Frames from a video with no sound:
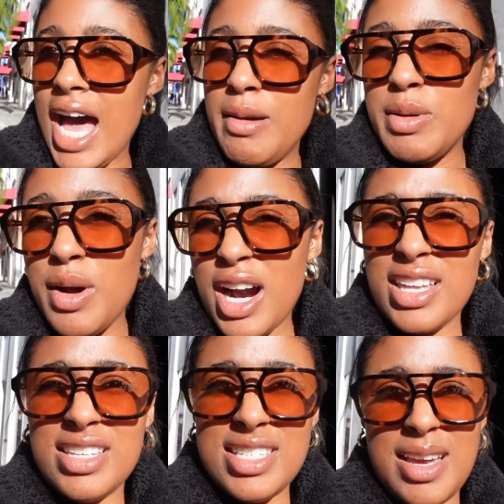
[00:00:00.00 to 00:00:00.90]
I'd be
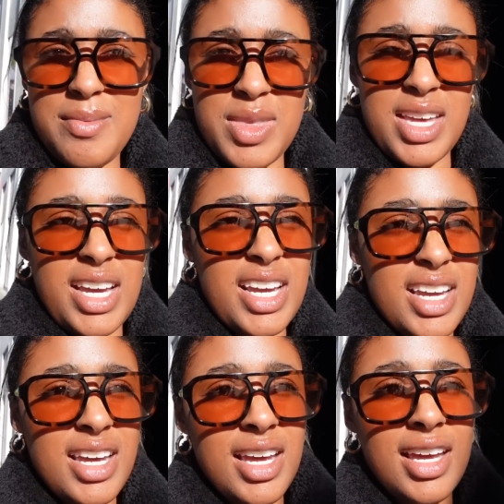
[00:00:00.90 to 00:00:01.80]
rocking the same
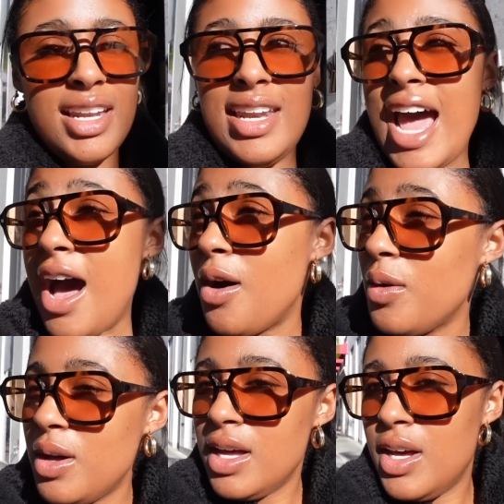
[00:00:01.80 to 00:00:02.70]
thing.
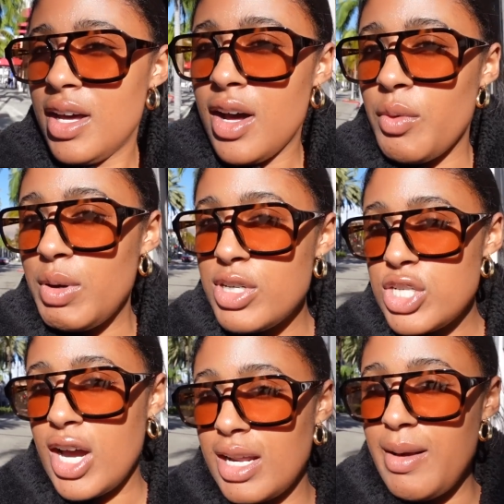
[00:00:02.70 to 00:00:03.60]
Now, we were just
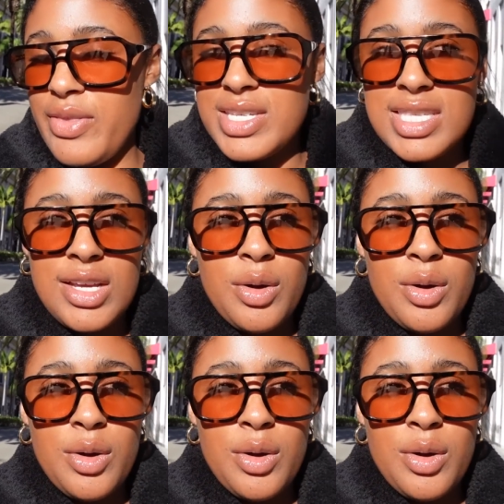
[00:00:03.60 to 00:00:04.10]
talking about this, the